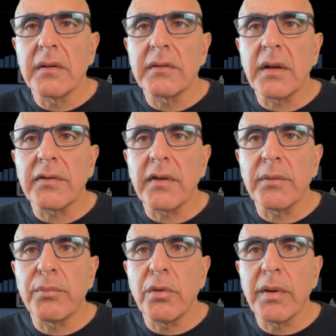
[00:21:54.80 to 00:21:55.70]

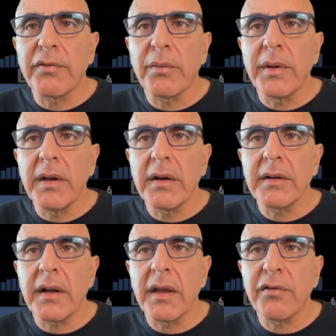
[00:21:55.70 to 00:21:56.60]
10-cent pullback from here
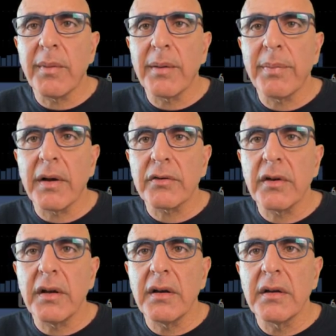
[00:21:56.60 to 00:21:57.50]
and I'll have my
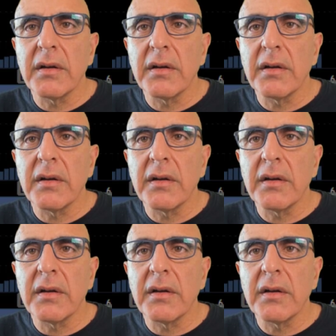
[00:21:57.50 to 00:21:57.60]
partial.